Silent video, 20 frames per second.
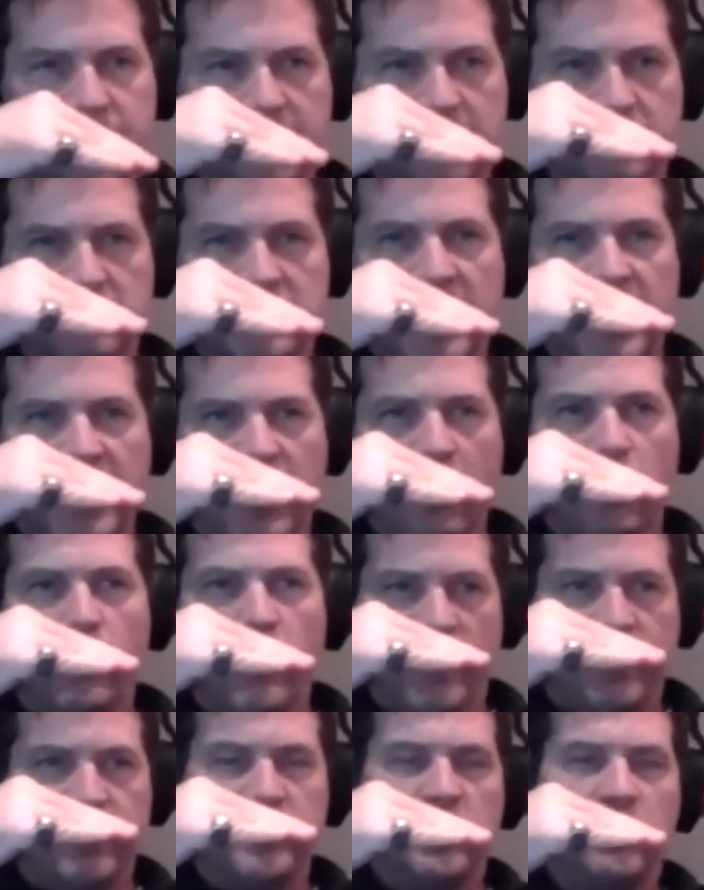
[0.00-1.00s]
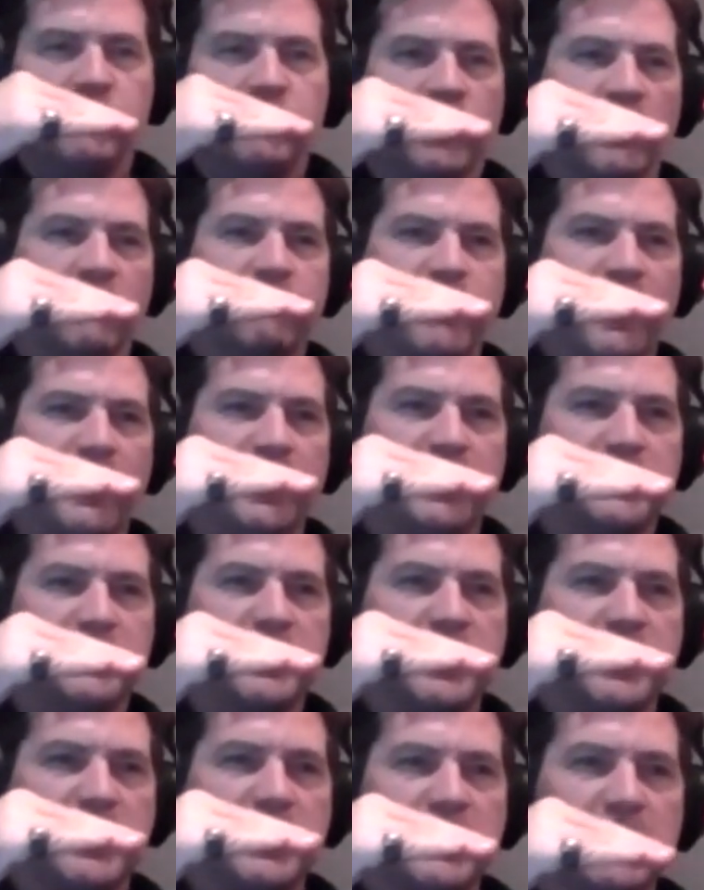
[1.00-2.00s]
now whether you've got a valid
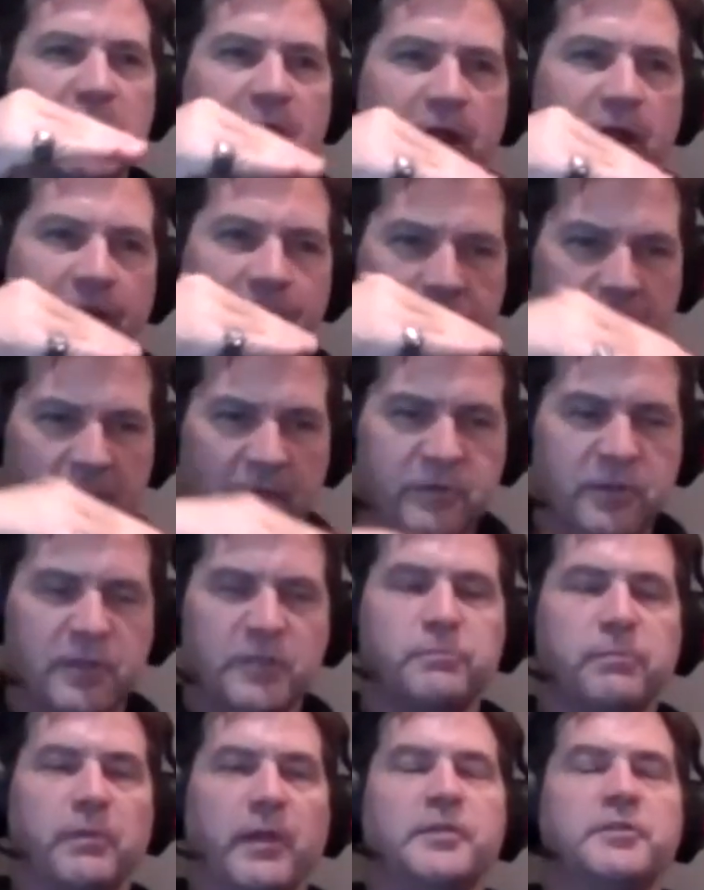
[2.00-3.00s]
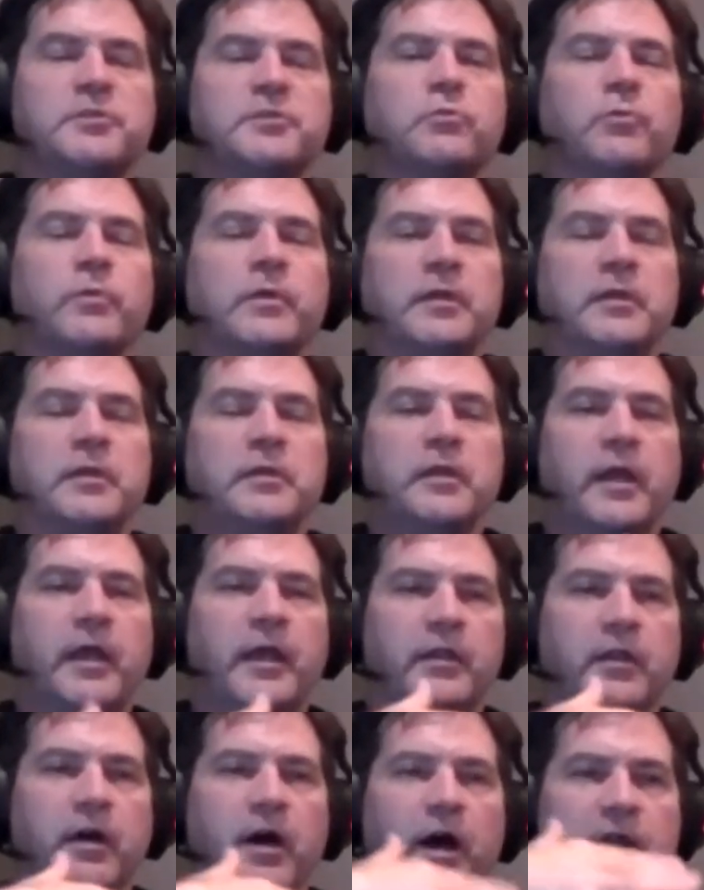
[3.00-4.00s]
key and then displays green,
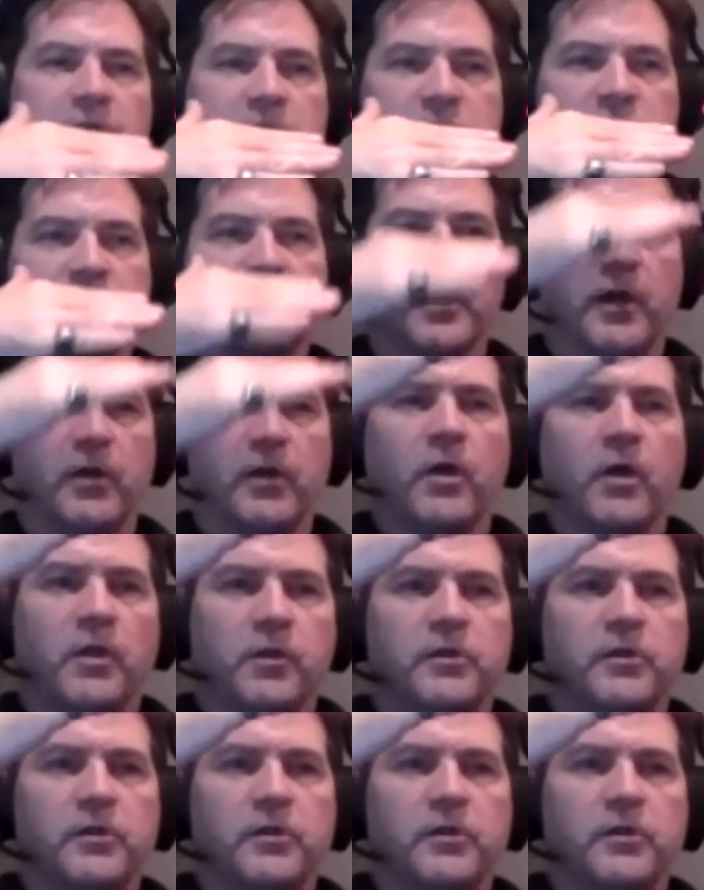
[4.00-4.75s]
and I just go,